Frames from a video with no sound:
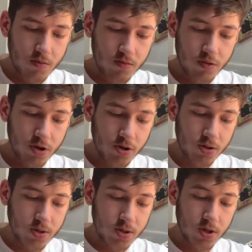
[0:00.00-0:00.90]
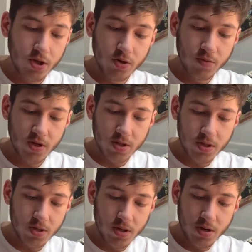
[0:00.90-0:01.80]
precursor to humans.
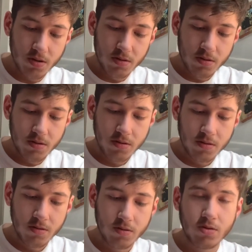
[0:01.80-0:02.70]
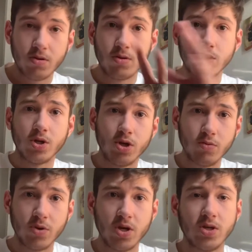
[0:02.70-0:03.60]
And there's the
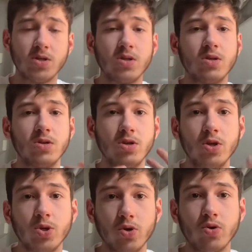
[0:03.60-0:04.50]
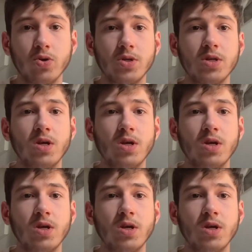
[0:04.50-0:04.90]
humans, Eternals,